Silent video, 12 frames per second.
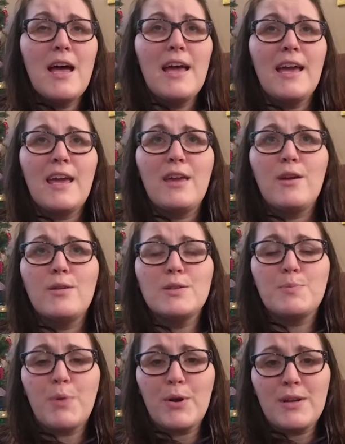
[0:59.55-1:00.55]
a
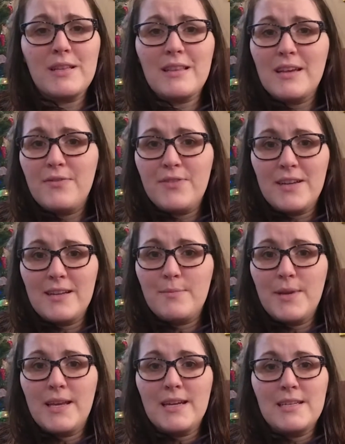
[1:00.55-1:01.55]
huge burden lifted
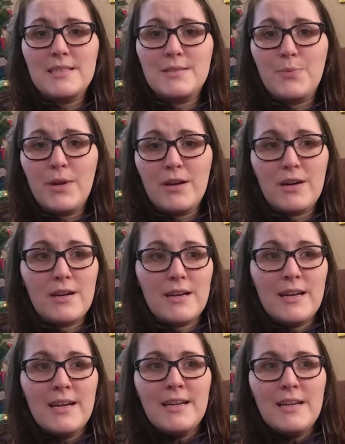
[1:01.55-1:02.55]
because we are
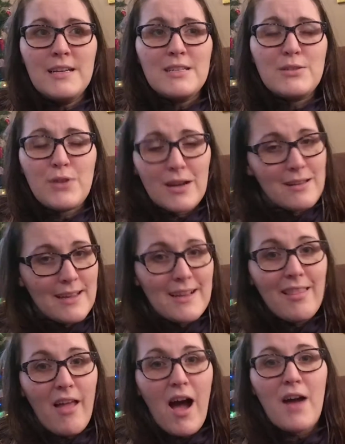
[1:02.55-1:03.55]
struggling a
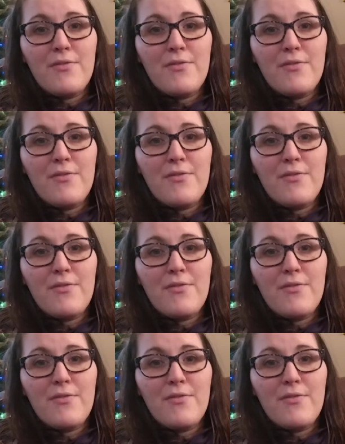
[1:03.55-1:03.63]
lot